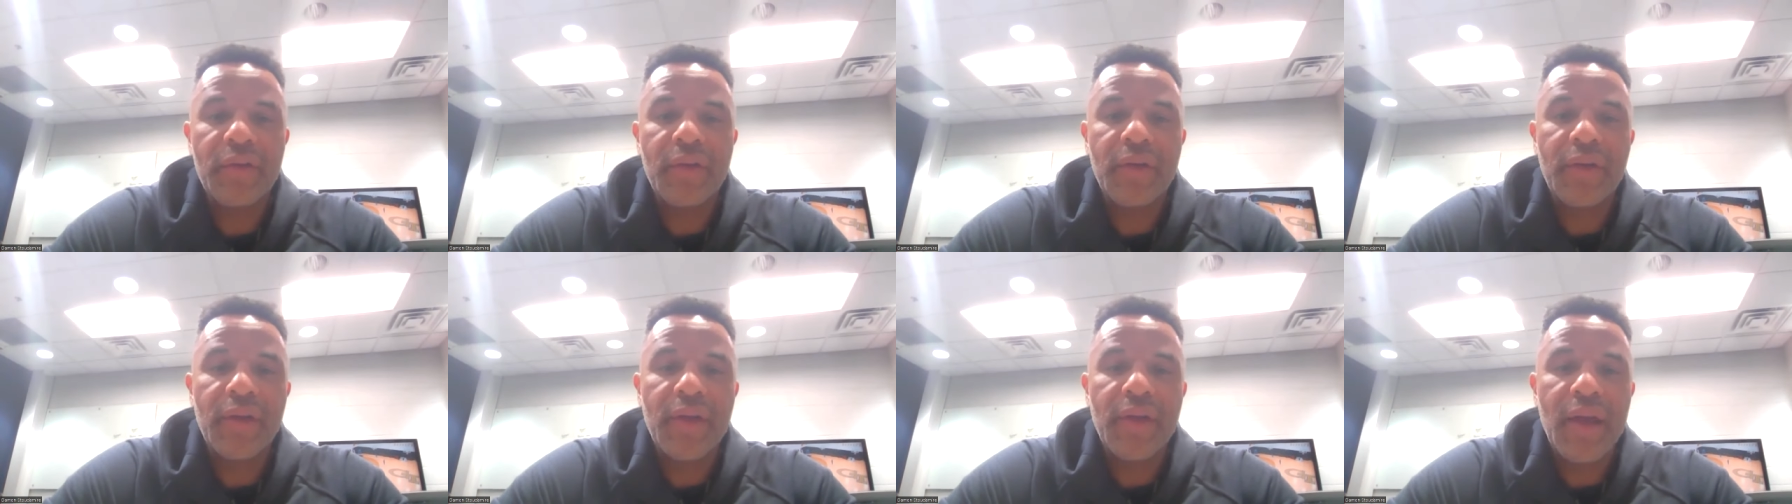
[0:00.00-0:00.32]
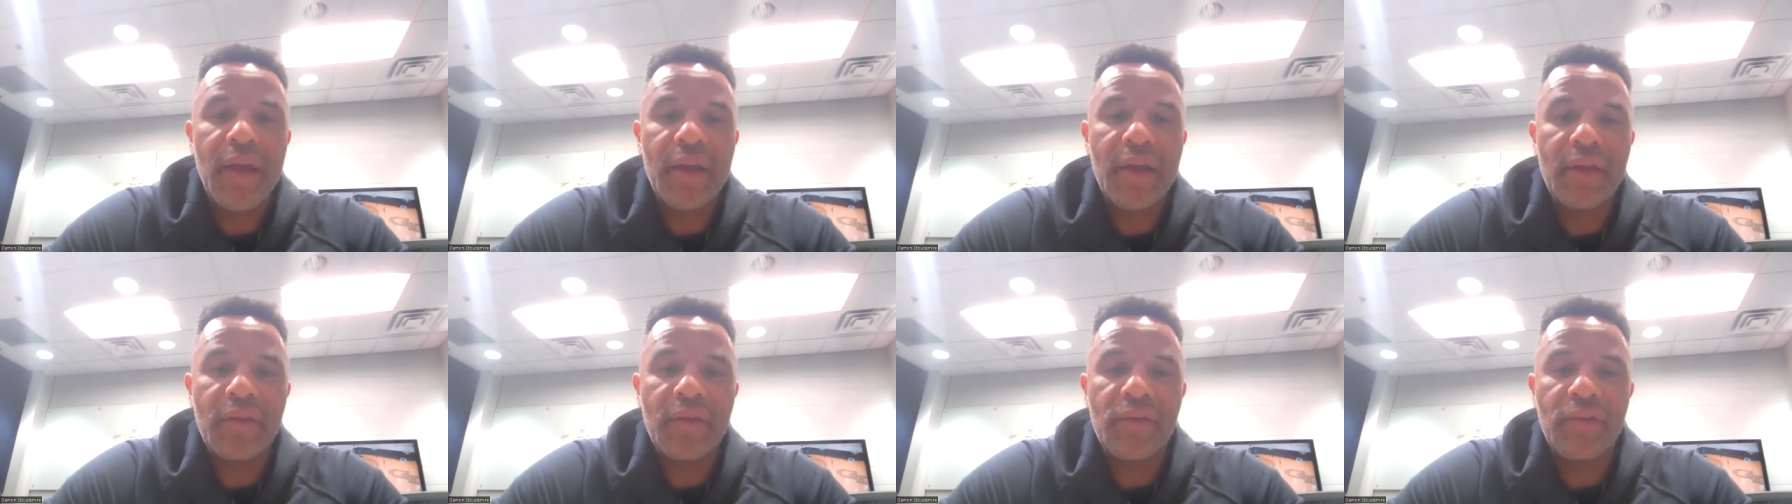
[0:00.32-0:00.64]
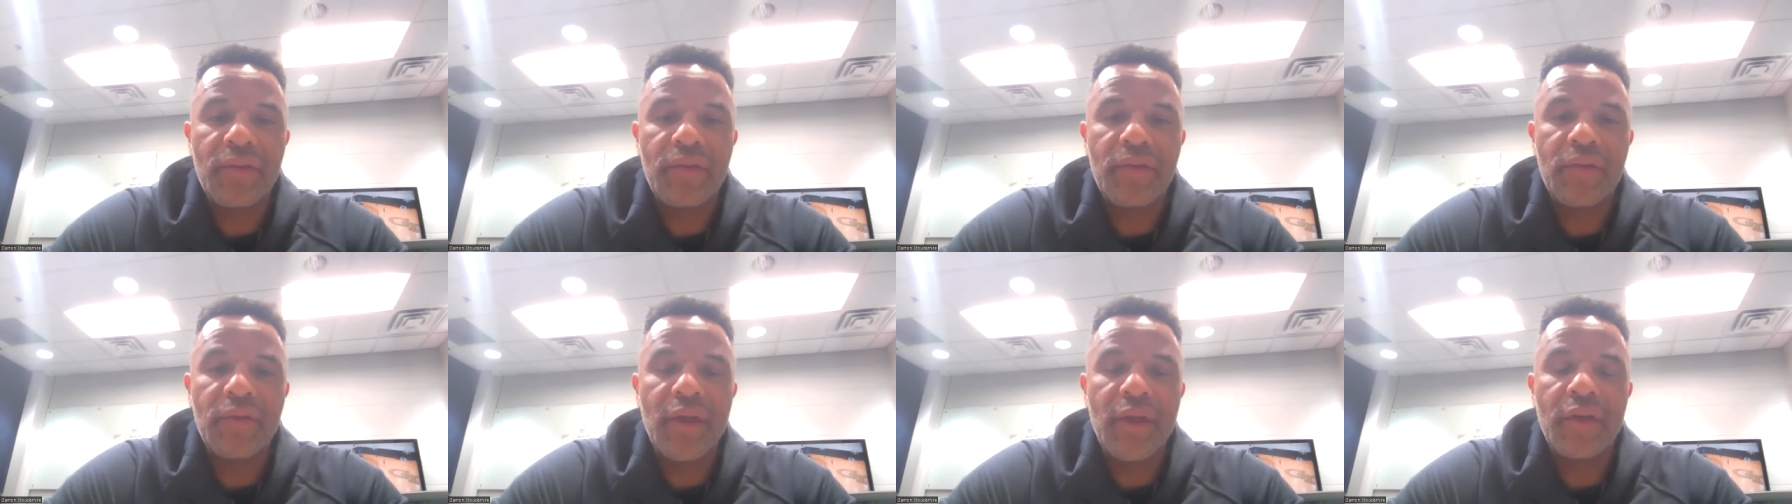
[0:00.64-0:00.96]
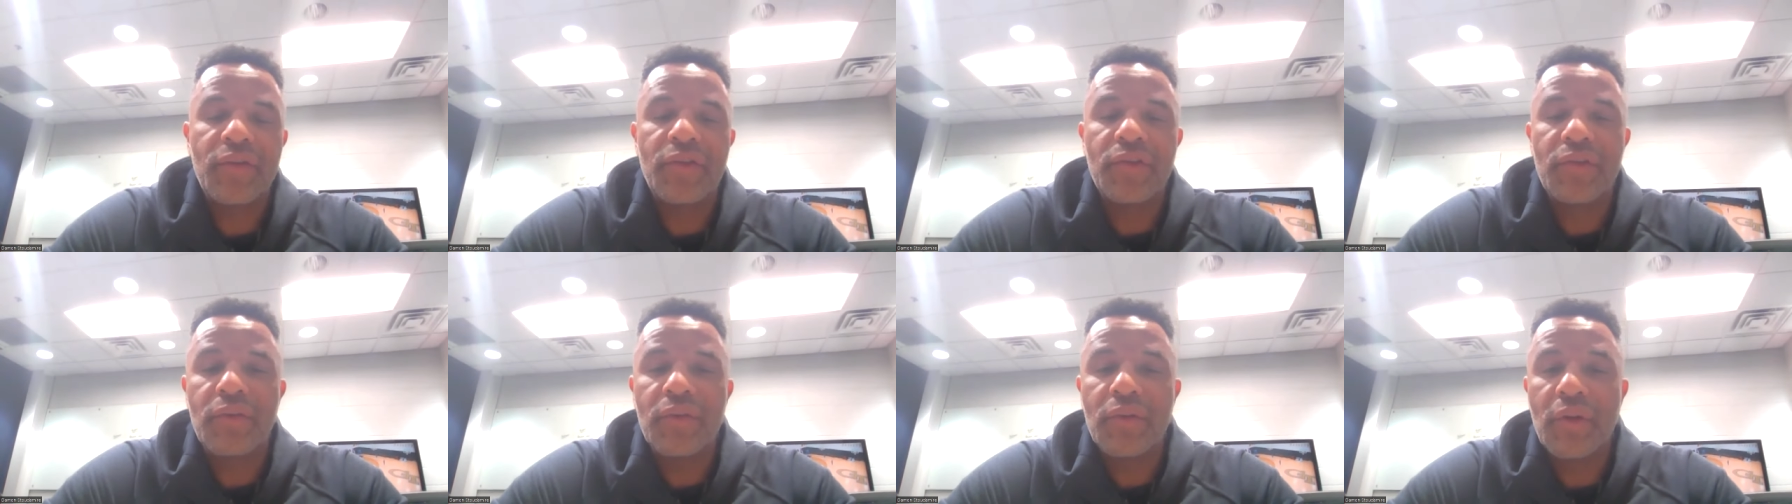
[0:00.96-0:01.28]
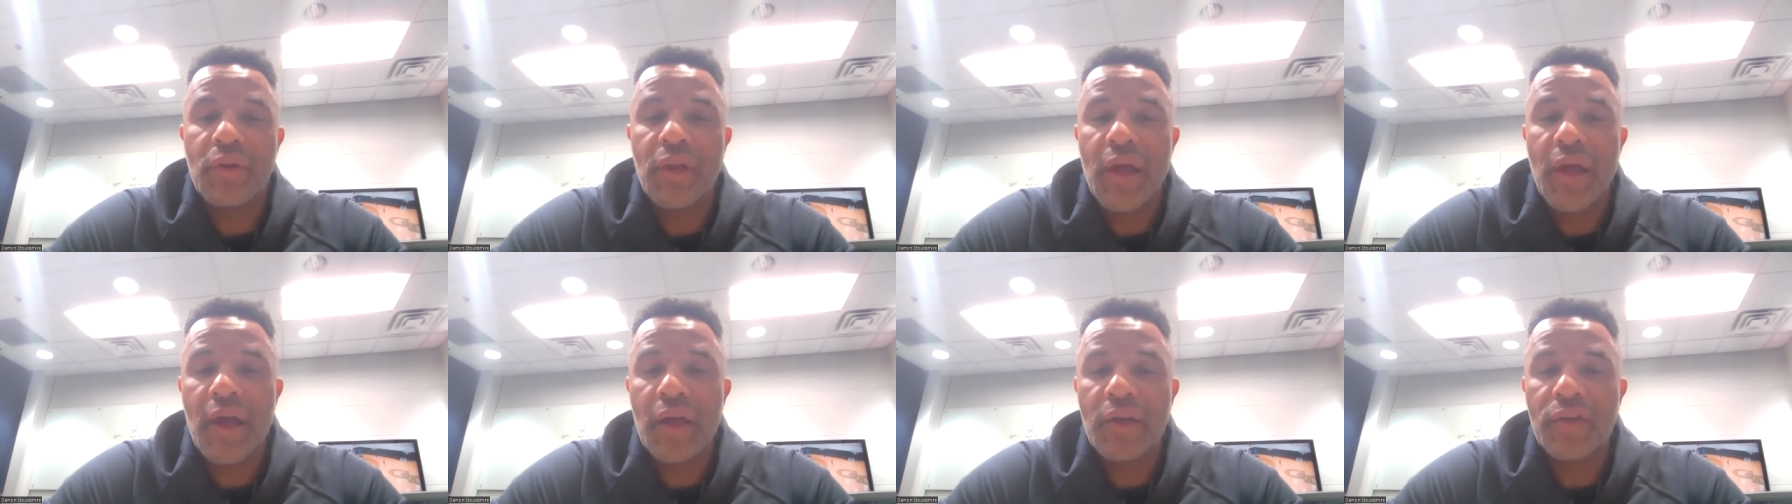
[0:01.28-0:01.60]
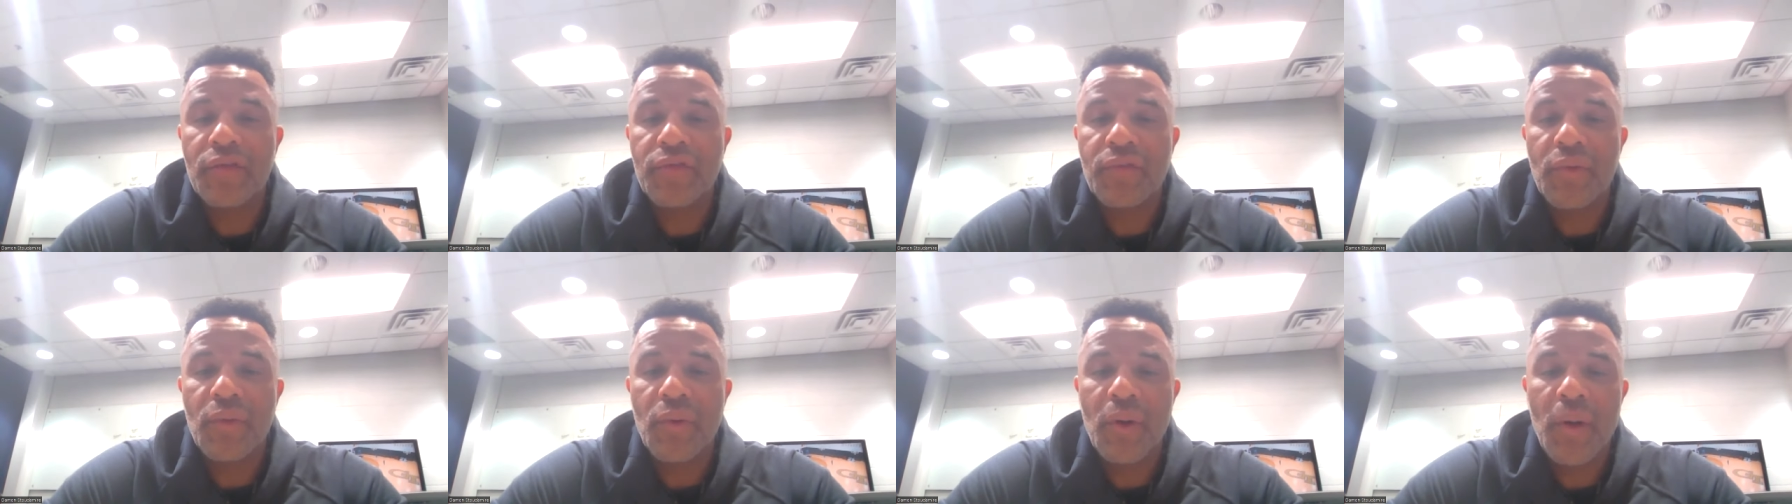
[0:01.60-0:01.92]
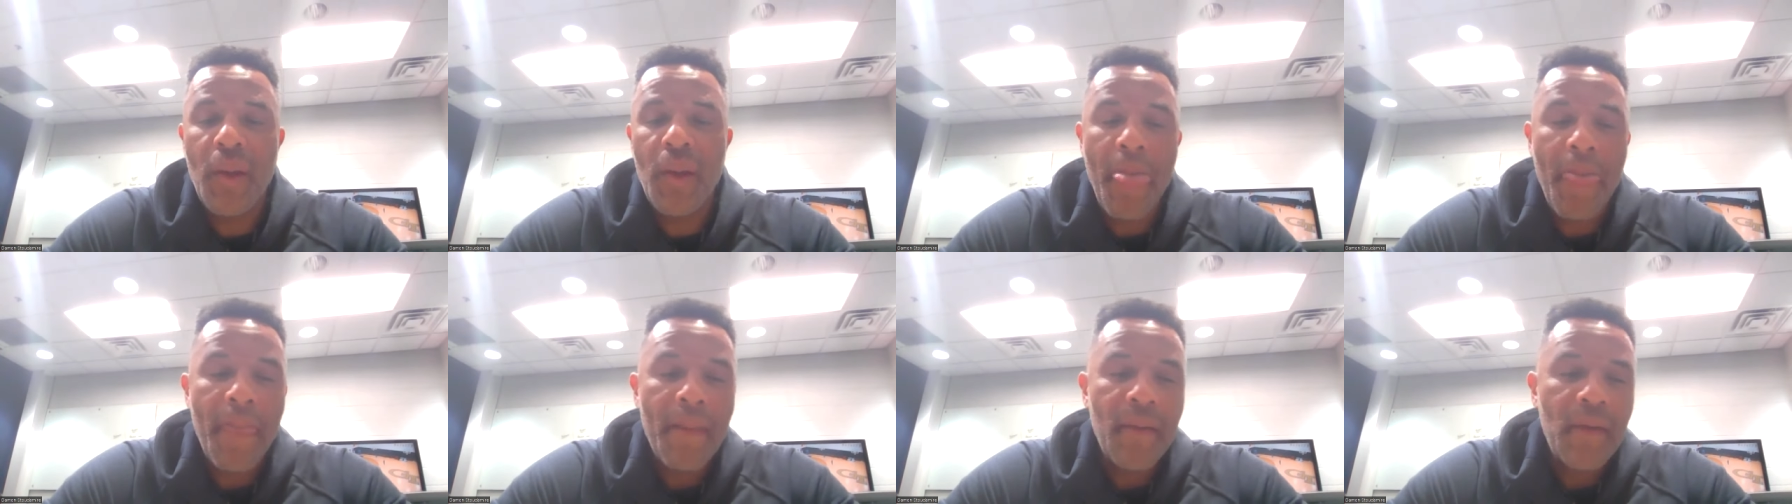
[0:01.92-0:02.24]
of the game that you that you do the last four.